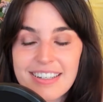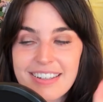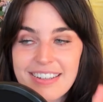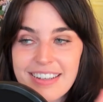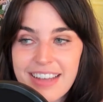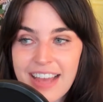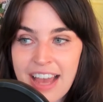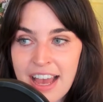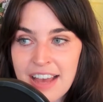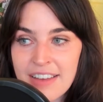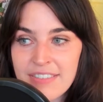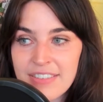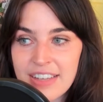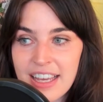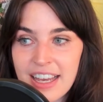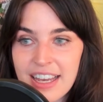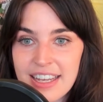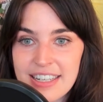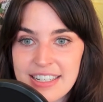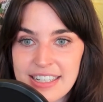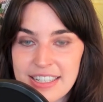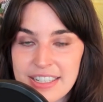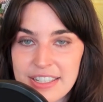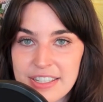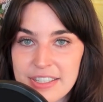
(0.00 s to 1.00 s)
having
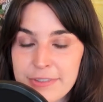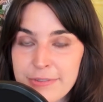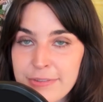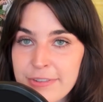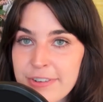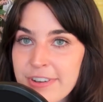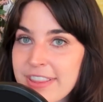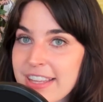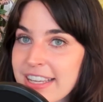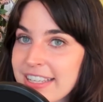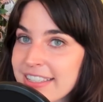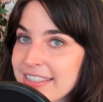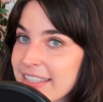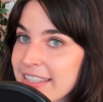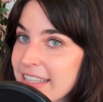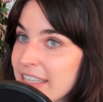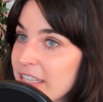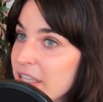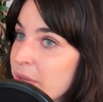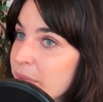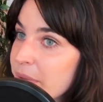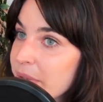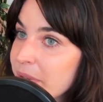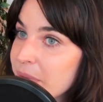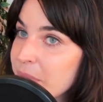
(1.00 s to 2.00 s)
ideas for things that
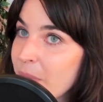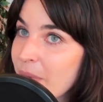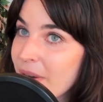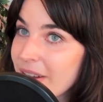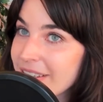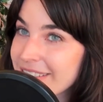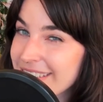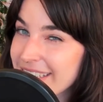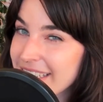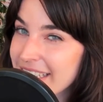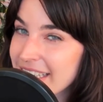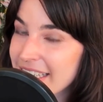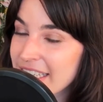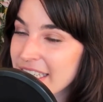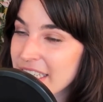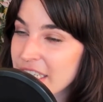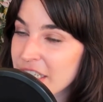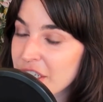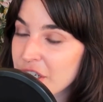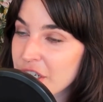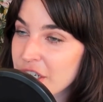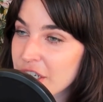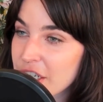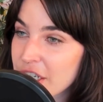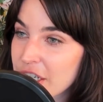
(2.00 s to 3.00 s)
you would want to
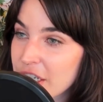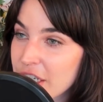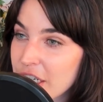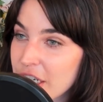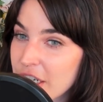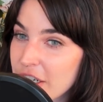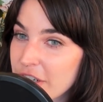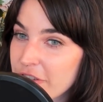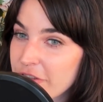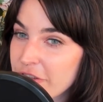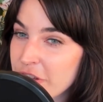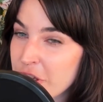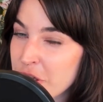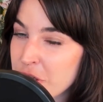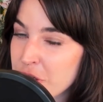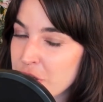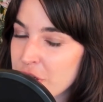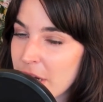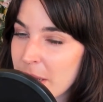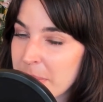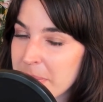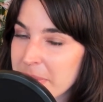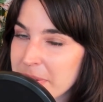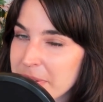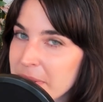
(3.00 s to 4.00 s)
hear future
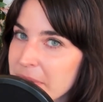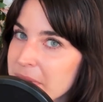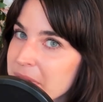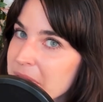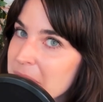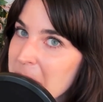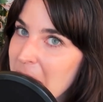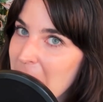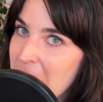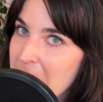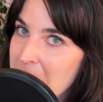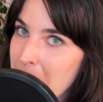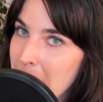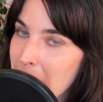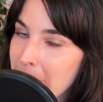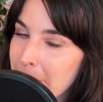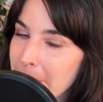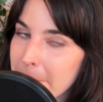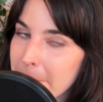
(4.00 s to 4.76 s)
episodes about,